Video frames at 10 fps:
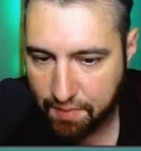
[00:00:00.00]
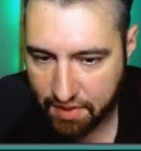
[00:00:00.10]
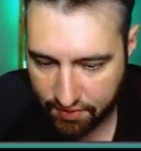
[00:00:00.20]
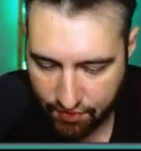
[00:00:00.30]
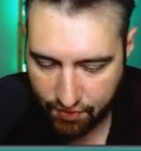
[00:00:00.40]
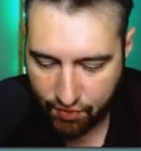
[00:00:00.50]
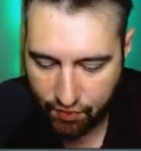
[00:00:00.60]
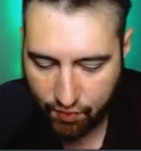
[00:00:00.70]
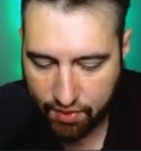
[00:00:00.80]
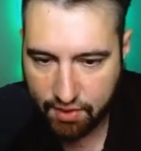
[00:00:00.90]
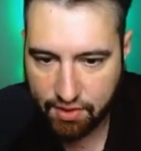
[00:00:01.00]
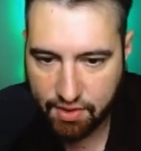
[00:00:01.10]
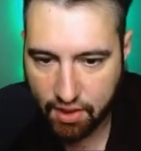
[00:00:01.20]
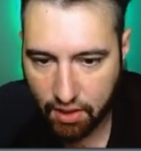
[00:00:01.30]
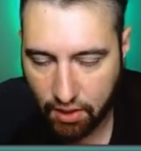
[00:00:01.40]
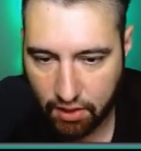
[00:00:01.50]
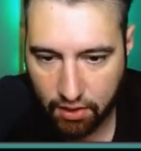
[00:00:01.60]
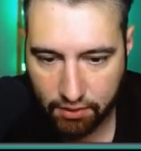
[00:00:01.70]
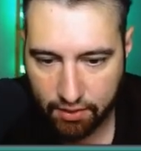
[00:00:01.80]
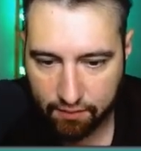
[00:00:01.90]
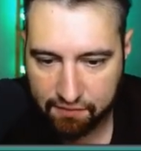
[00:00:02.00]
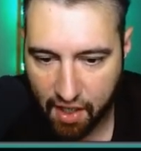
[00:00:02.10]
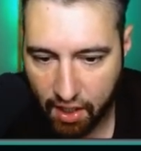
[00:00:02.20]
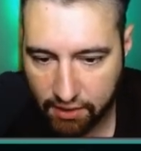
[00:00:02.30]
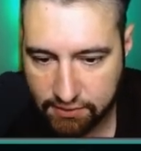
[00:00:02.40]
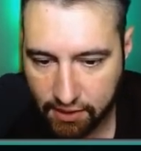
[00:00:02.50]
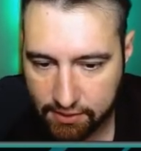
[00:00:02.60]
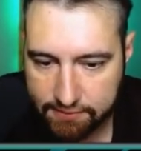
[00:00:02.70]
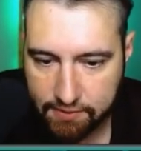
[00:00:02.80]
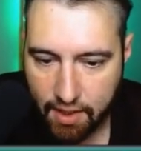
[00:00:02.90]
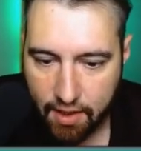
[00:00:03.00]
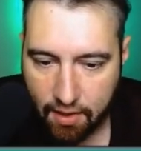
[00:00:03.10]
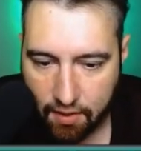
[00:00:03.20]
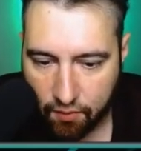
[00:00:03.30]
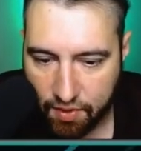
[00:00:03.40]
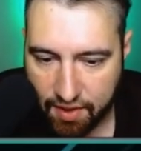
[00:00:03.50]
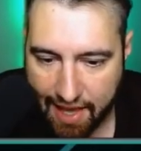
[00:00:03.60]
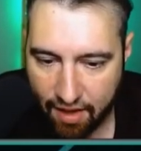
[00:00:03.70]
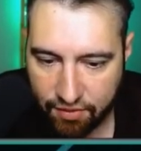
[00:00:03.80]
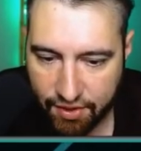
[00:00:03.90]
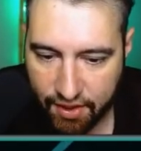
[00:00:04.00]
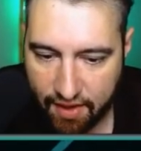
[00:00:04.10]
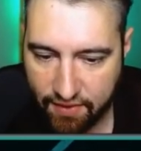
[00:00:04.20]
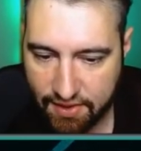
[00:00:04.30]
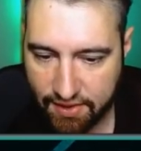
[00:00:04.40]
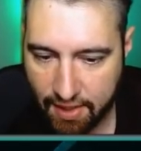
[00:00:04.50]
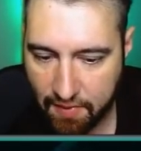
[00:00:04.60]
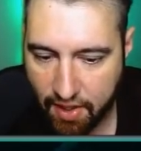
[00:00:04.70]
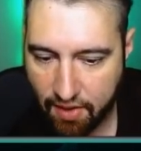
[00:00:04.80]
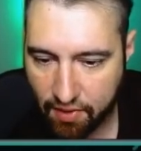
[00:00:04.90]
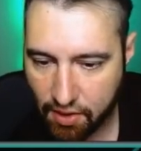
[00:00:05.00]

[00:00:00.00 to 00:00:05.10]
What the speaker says: into Donphan with counter, heavy slam. Okay, we're going